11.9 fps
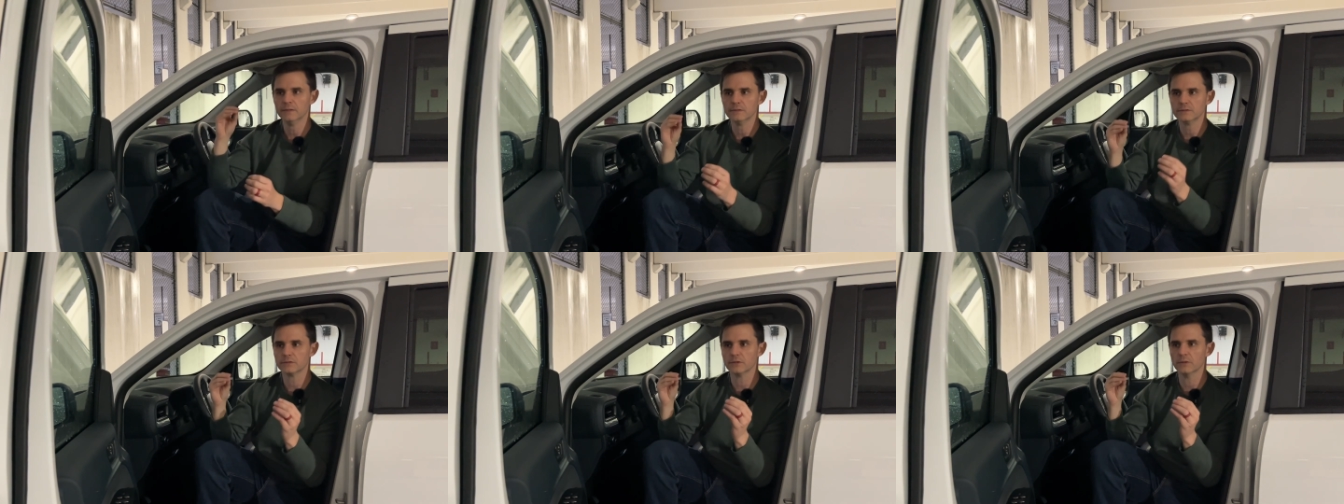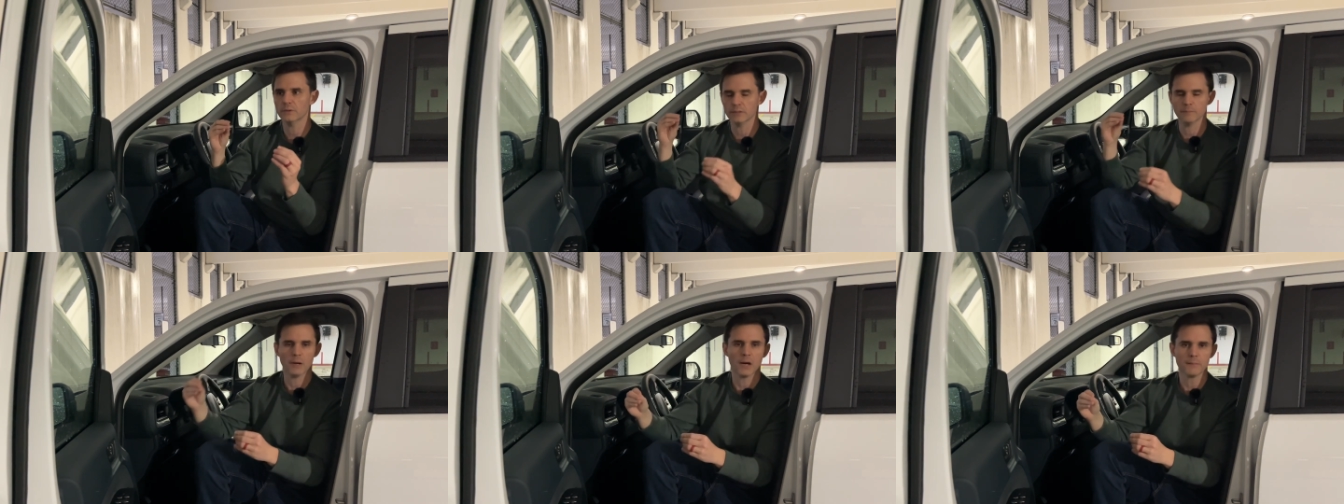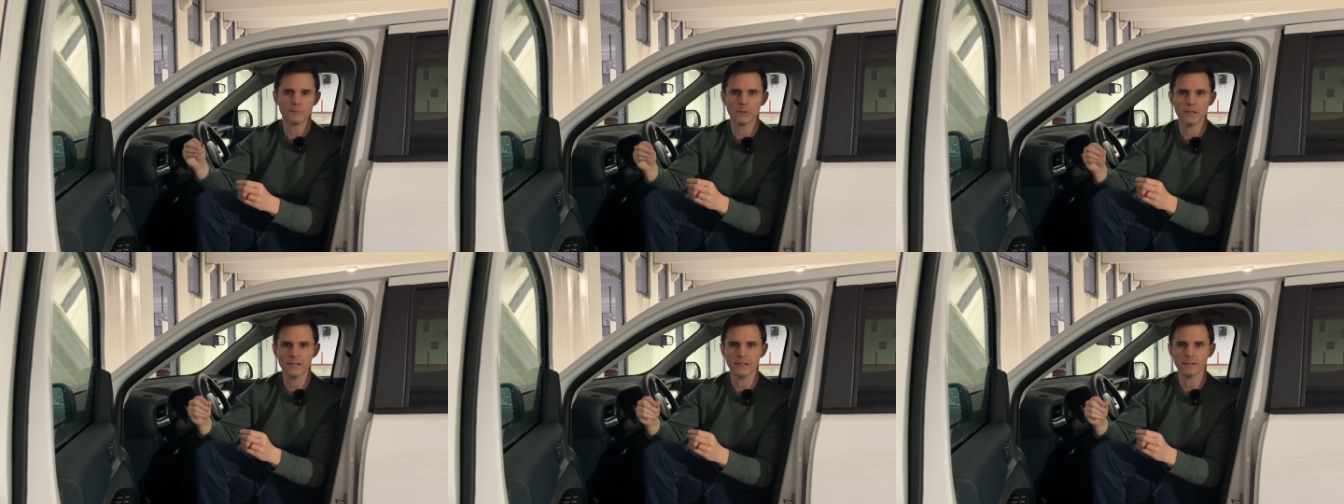So in my
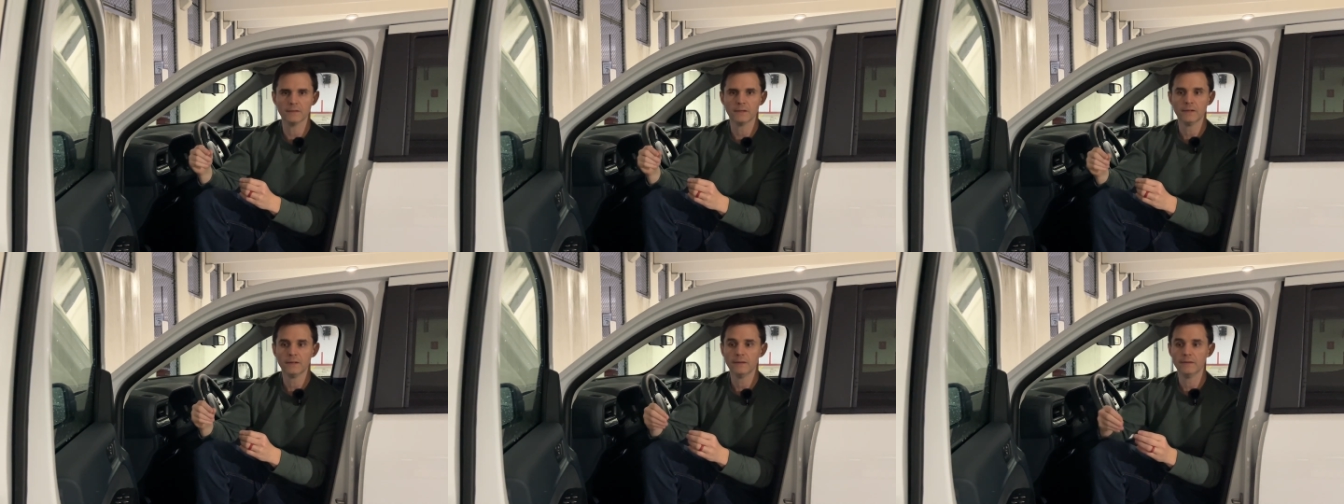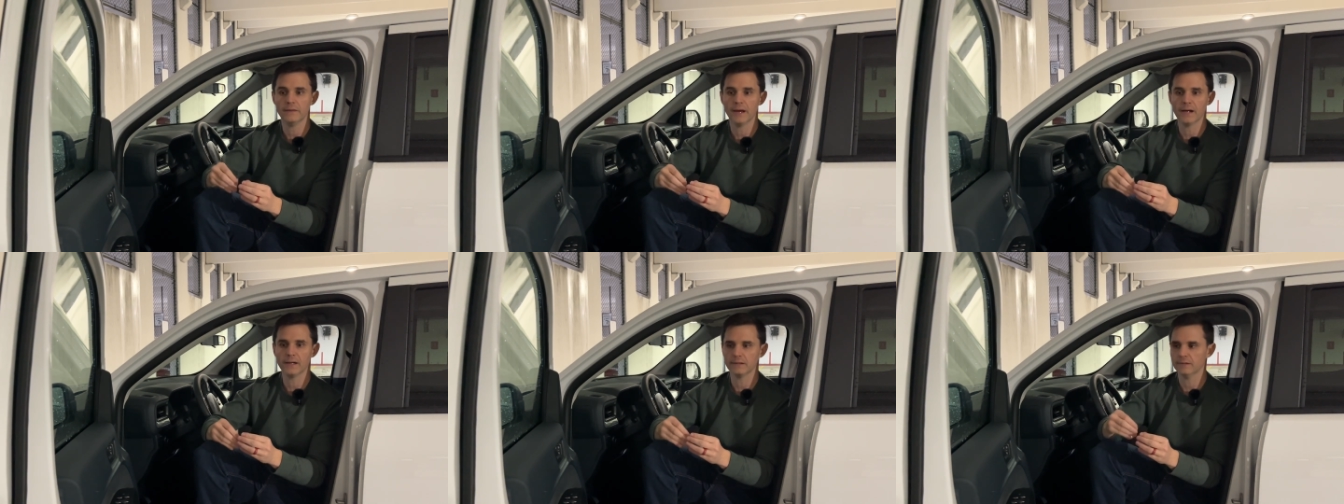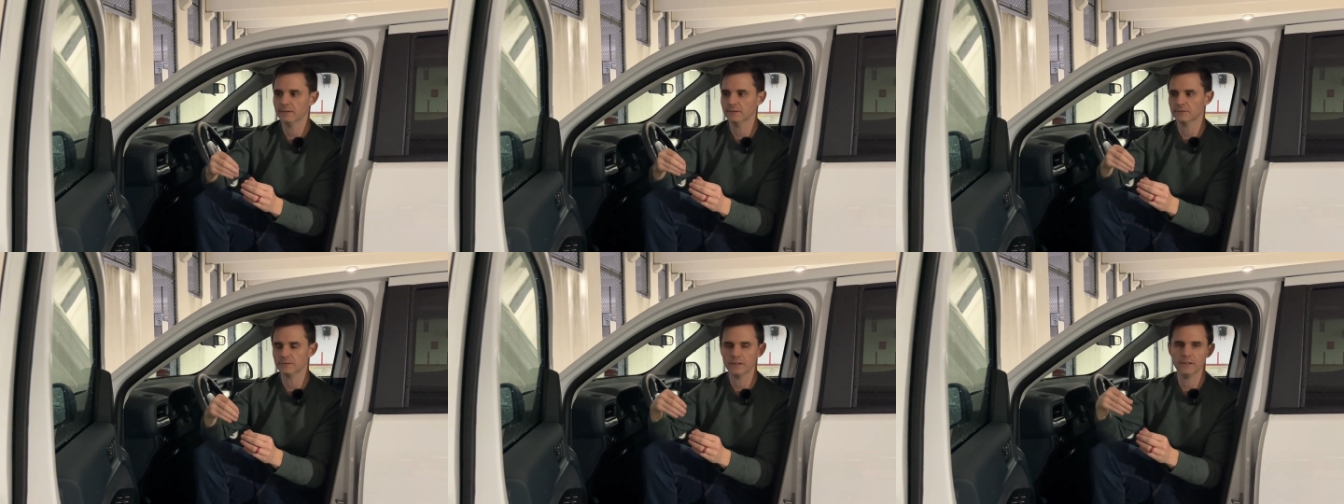brain, that
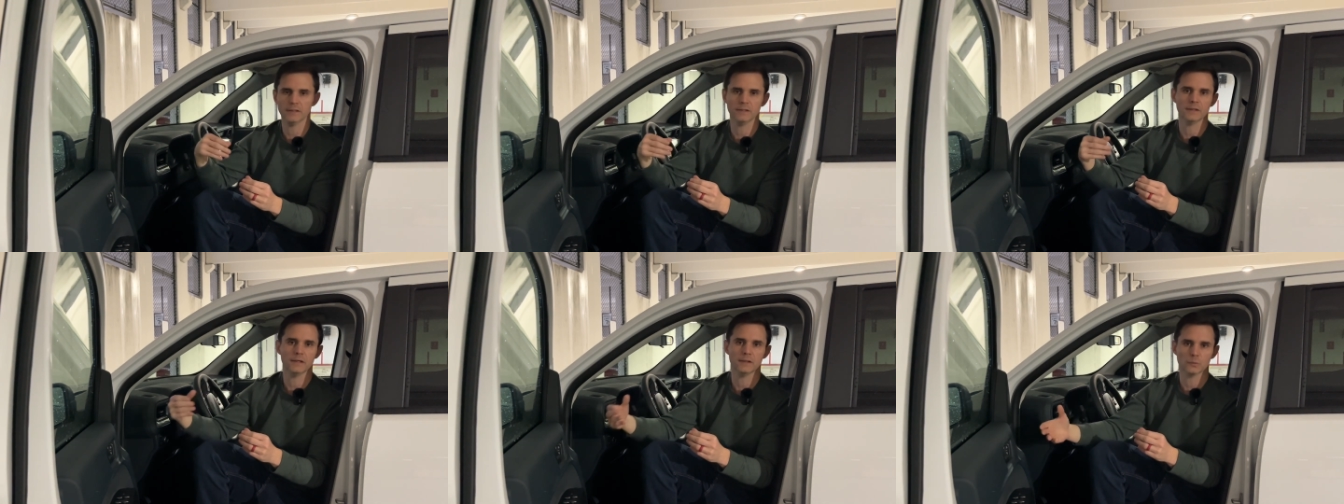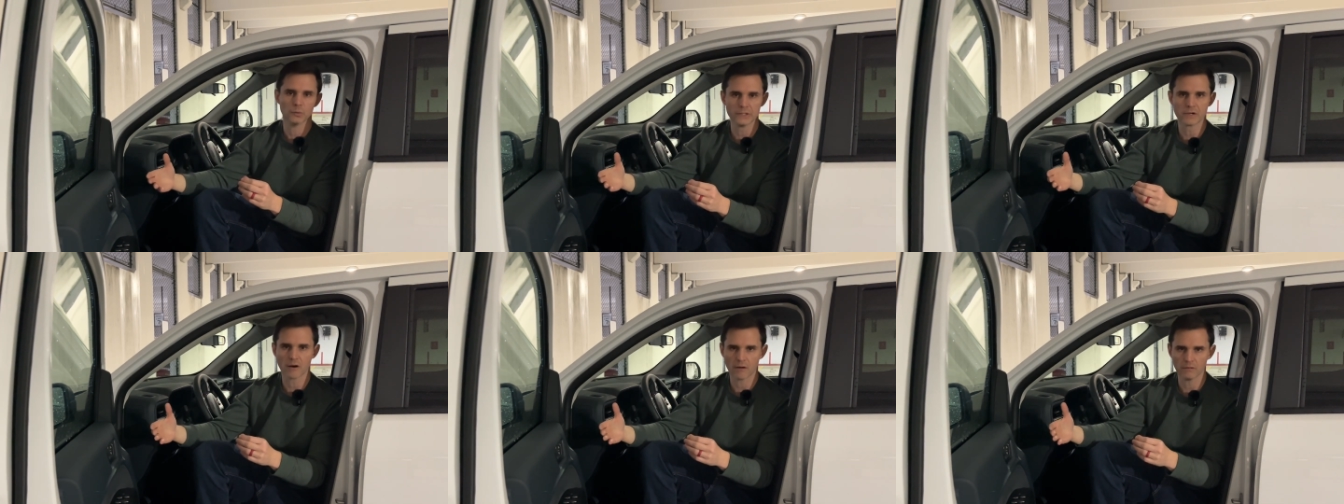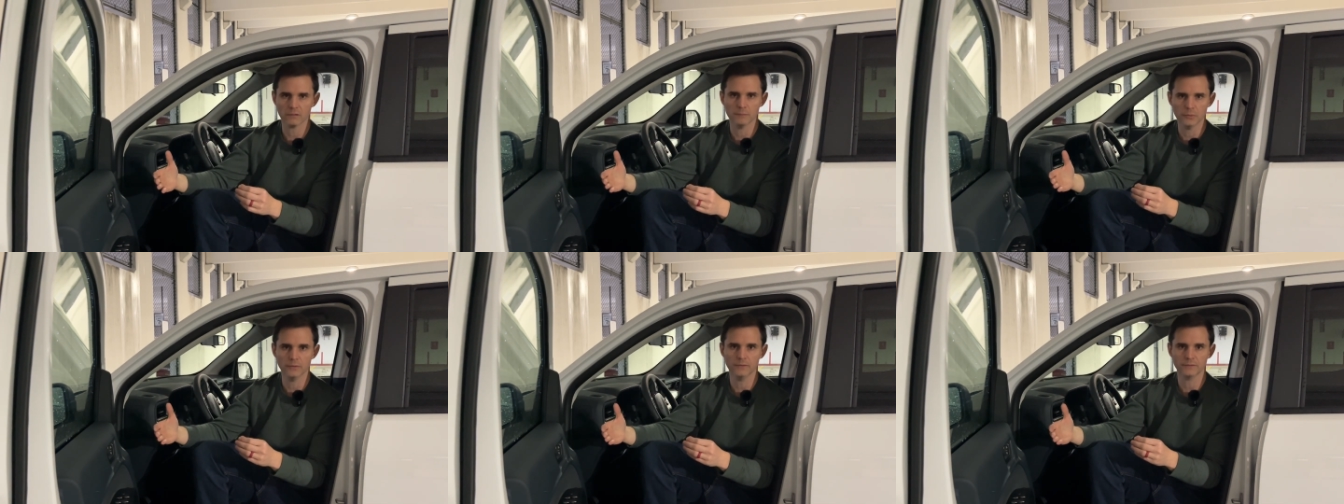is a
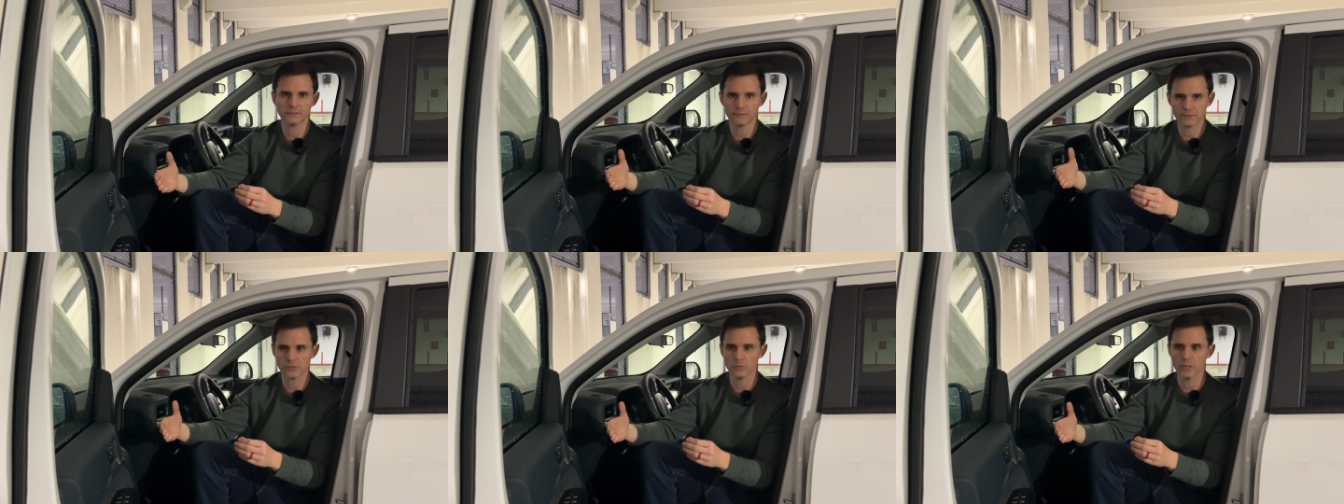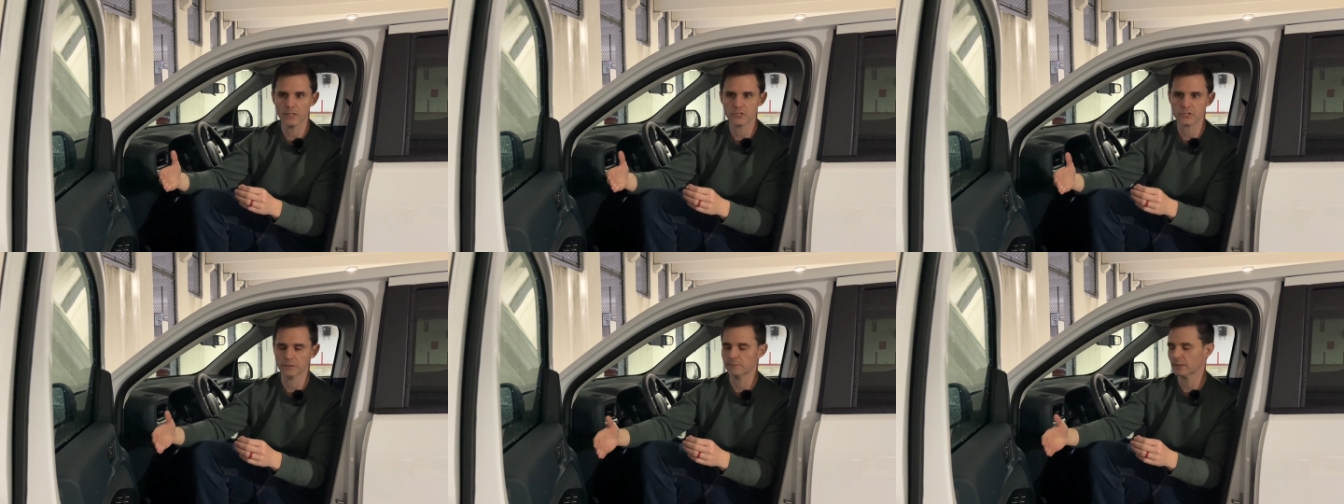recallable situation,